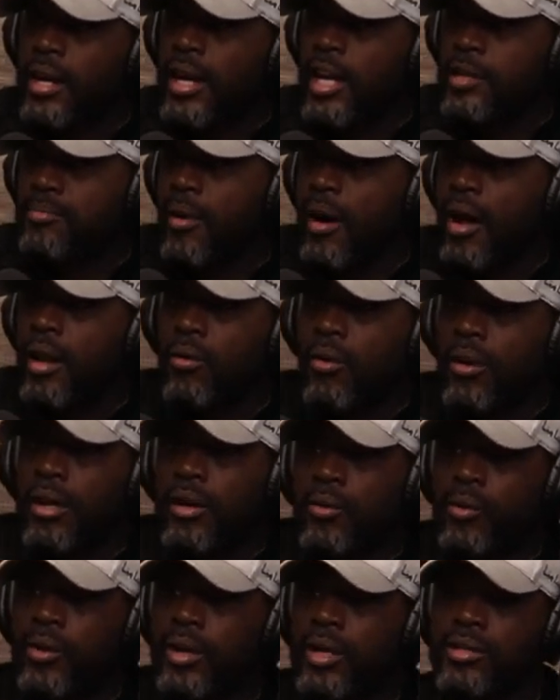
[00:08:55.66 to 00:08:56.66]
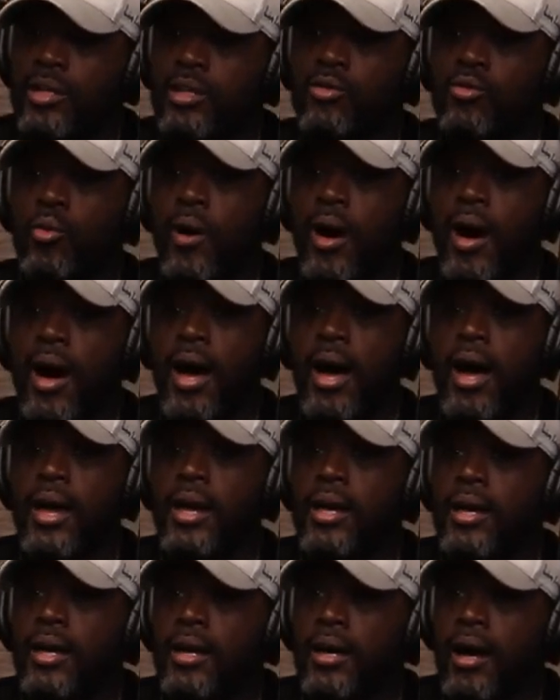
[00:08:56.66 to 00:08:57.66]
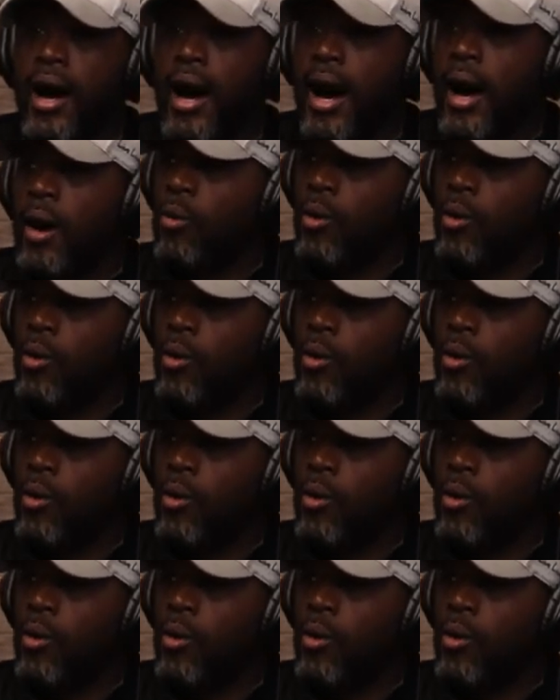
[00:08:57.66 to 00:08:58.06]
And that's probably one of the reasons why I